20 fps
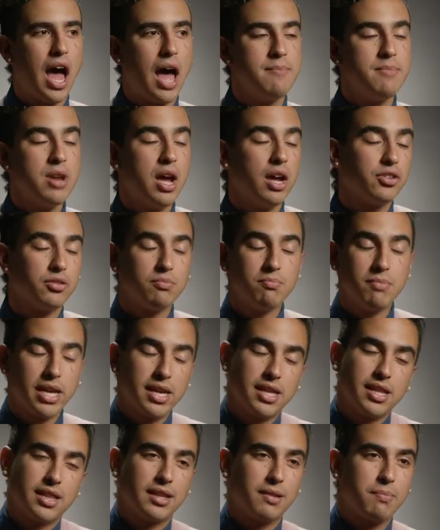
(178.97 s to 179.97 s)
I'm not
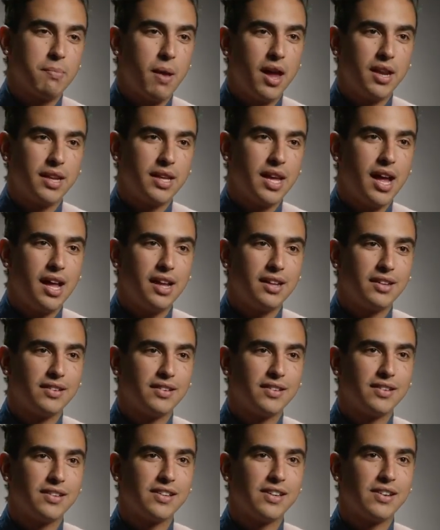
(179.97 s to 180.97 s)
making this
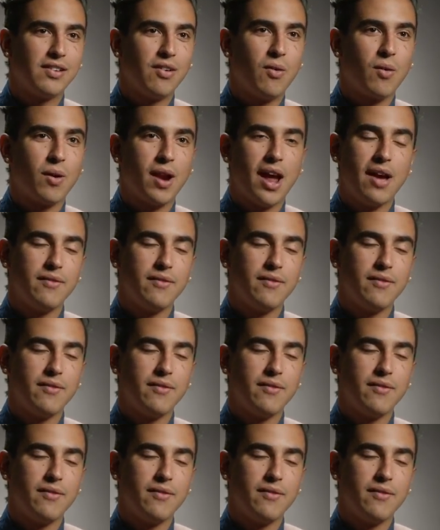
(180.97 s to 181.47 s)
podcast or